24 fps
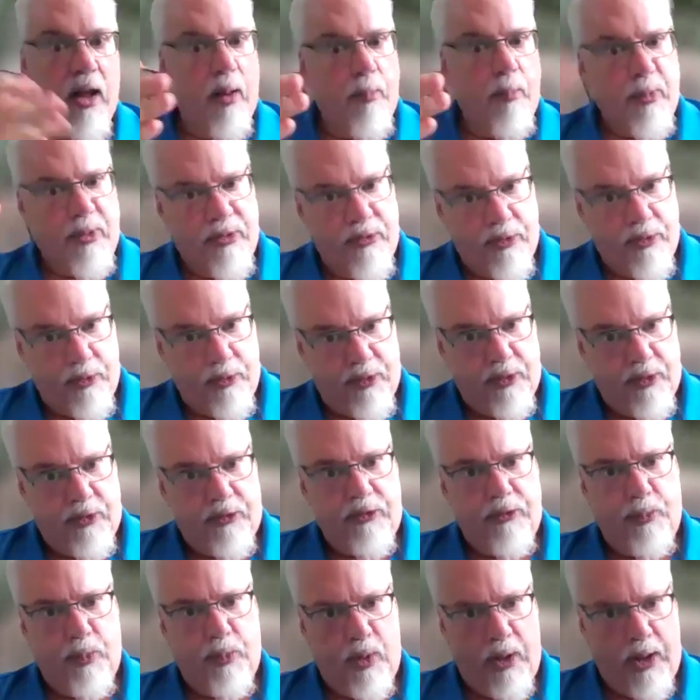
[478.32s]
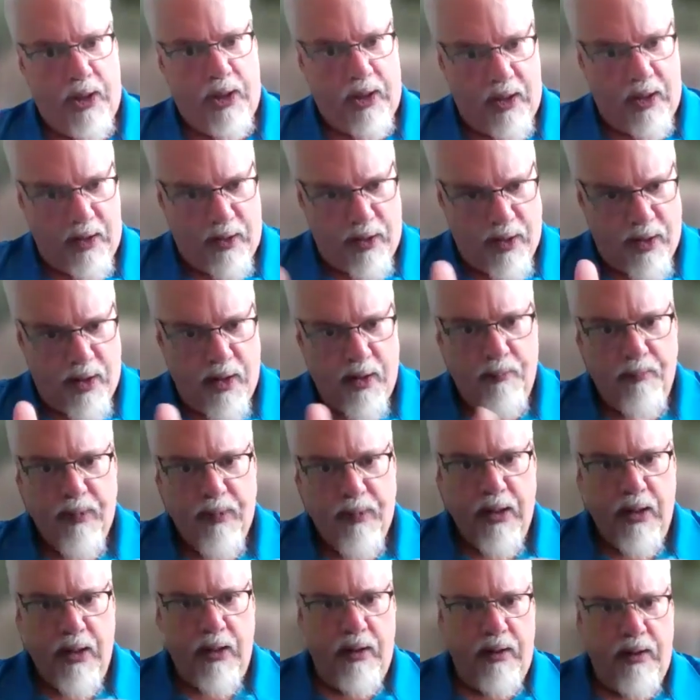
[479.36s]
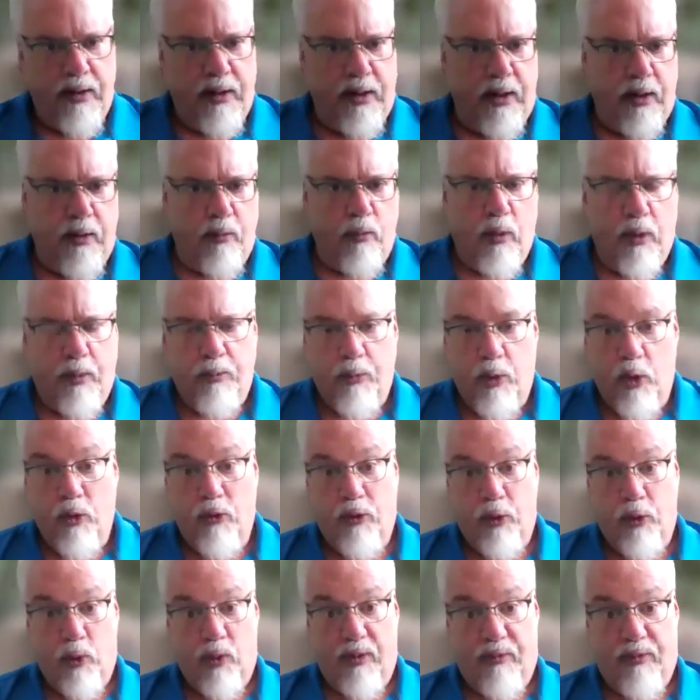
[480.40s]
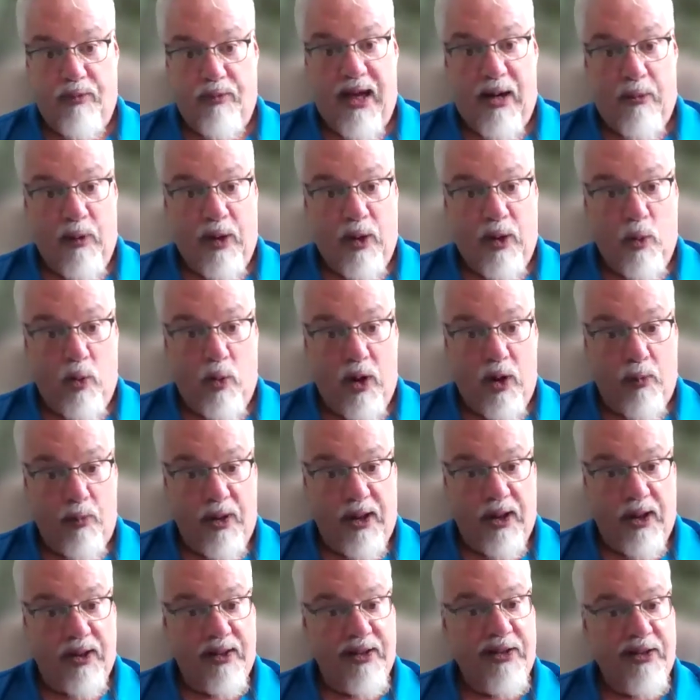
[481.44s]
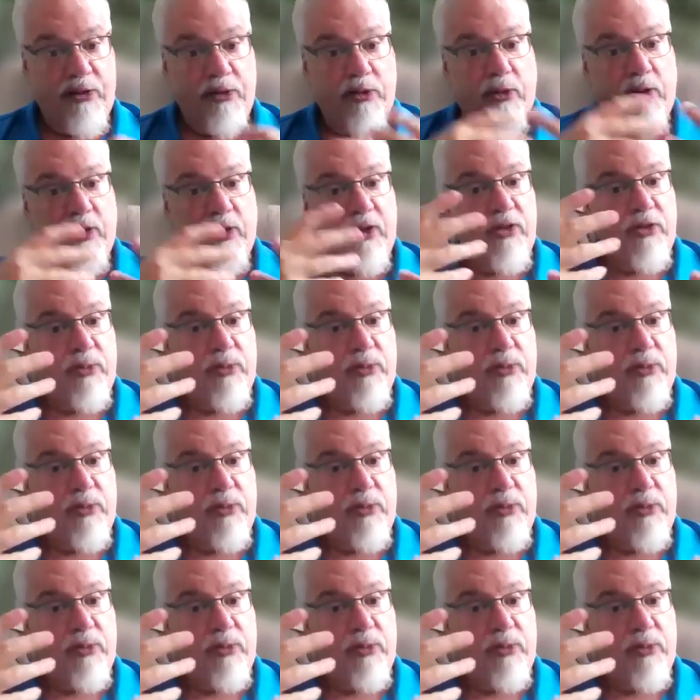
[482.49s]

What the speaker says: up until this spring, and the removal of that requirement, at least on an